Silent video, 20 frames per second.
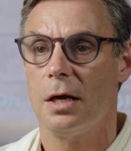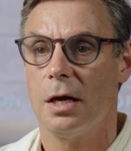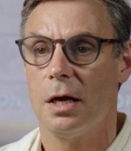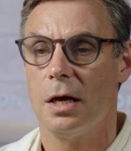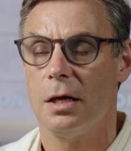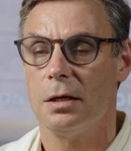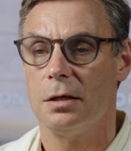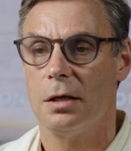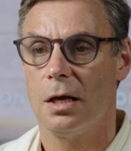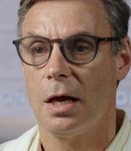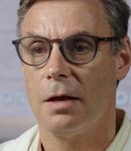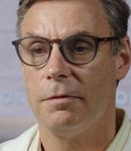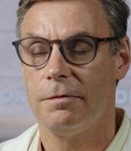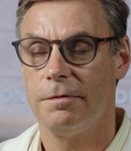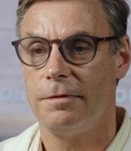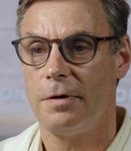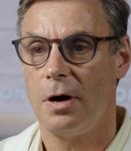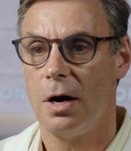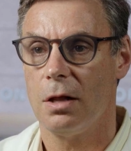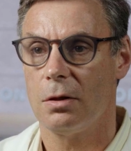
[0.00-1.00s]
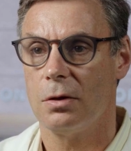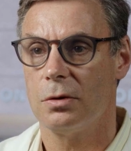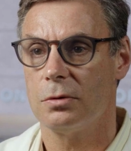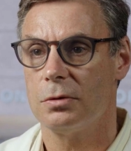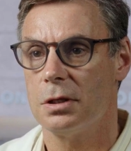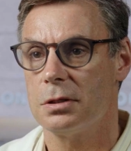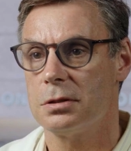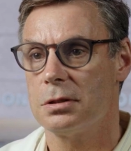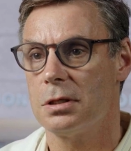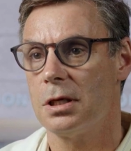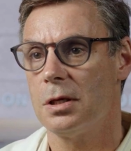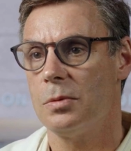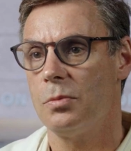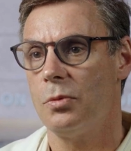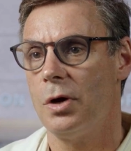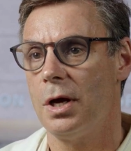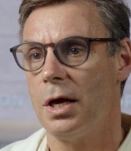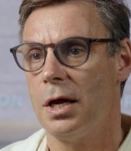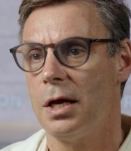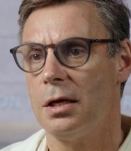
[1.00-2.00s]
and followed the same
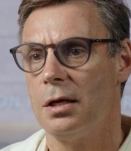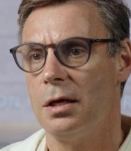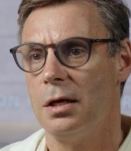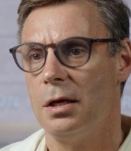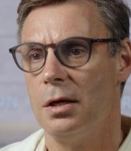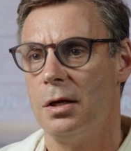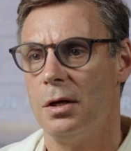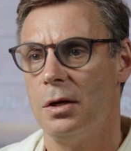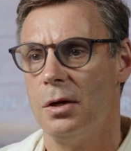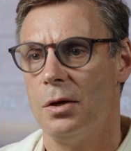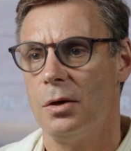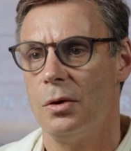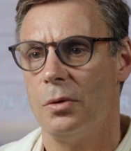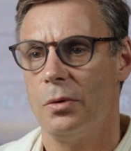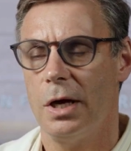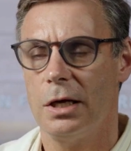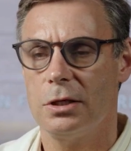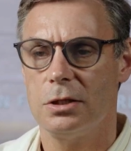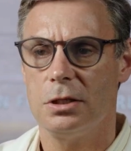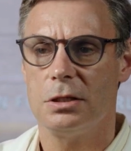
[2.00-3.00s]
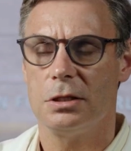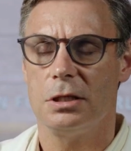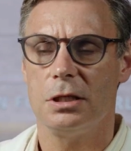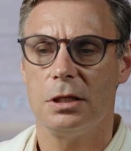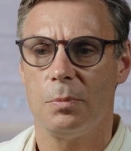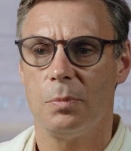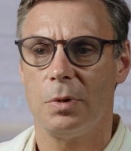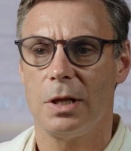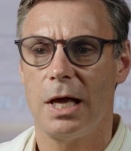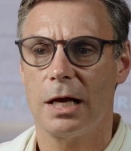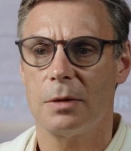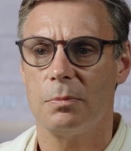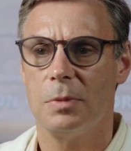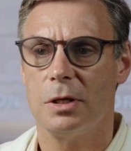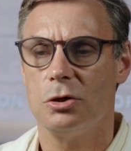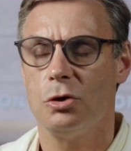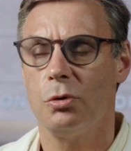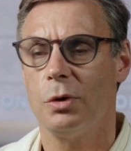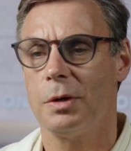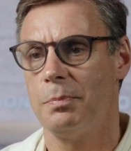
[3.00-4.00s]
way, we actually see the Black
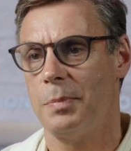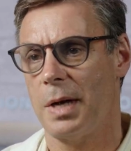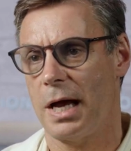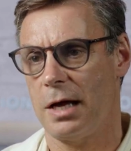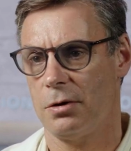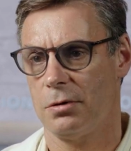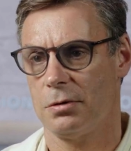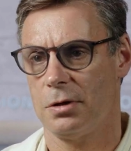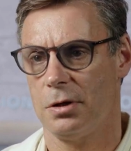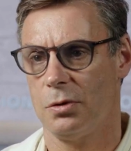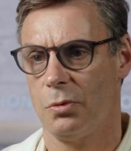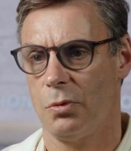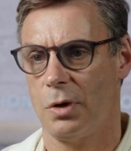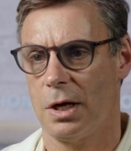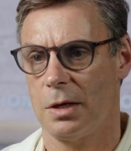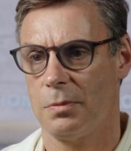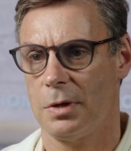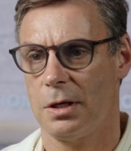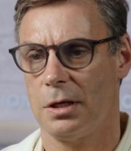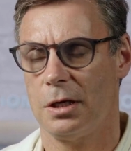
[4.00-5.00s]
men doing better than the white men.